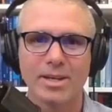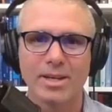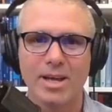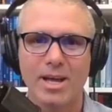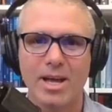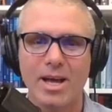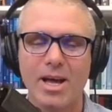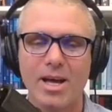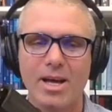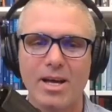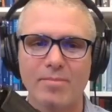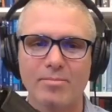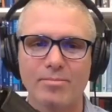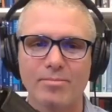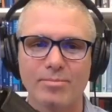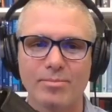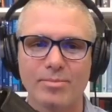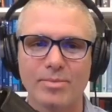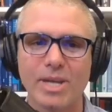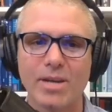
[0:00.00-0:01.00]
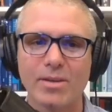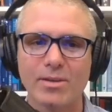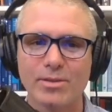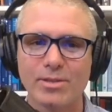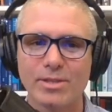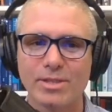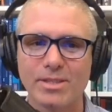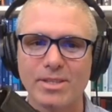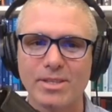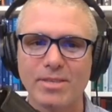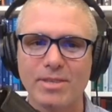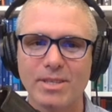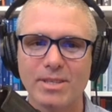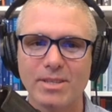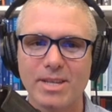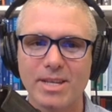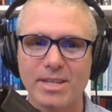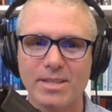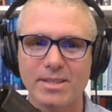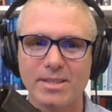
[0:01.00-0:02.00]
Um, Dr. Stephen
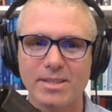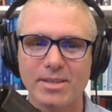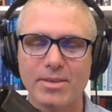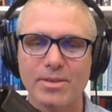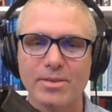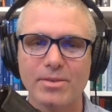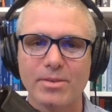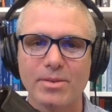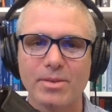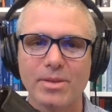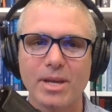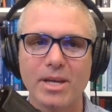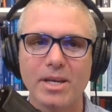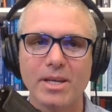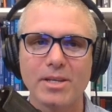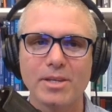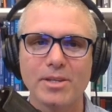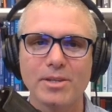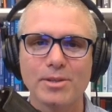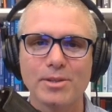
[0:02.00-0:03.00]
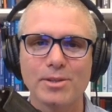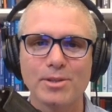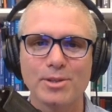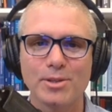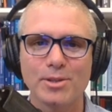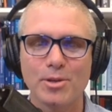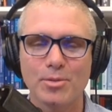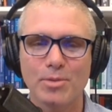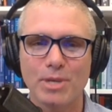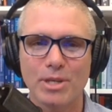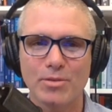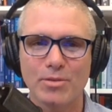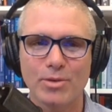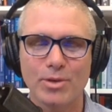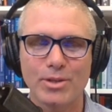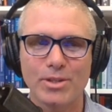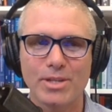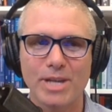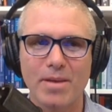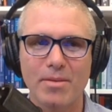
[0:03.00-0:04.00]
Dansiger, thank you so much for
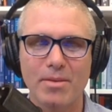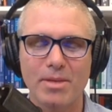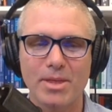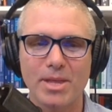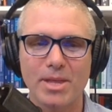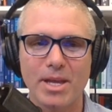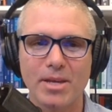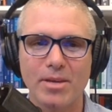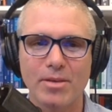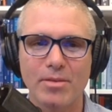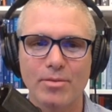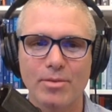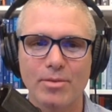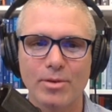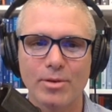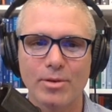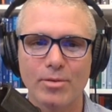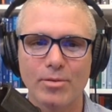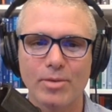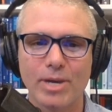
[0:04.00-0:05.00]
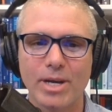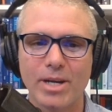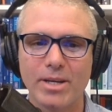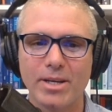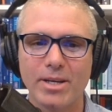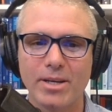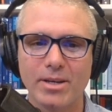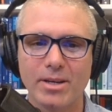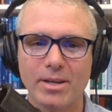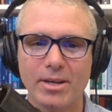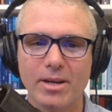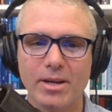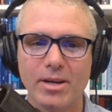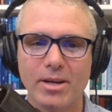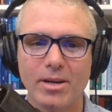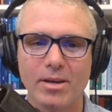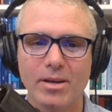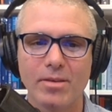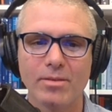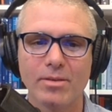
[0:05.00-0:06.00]
your time and thank you for writing
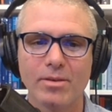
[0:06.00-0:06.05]
a